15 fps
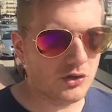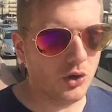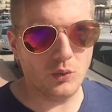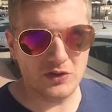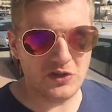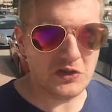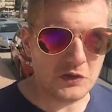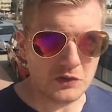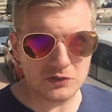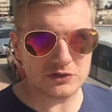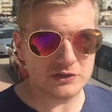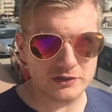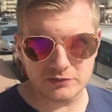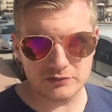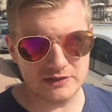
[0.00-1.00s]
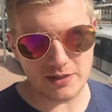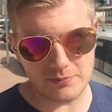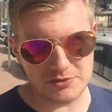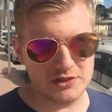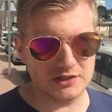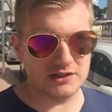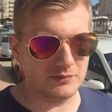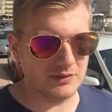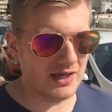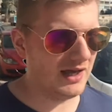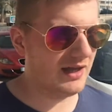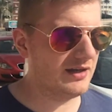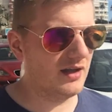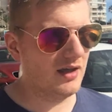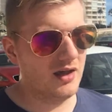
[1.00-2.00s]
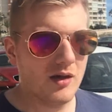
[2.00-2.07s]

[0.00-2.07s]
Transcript: totally useless receptionist that we had,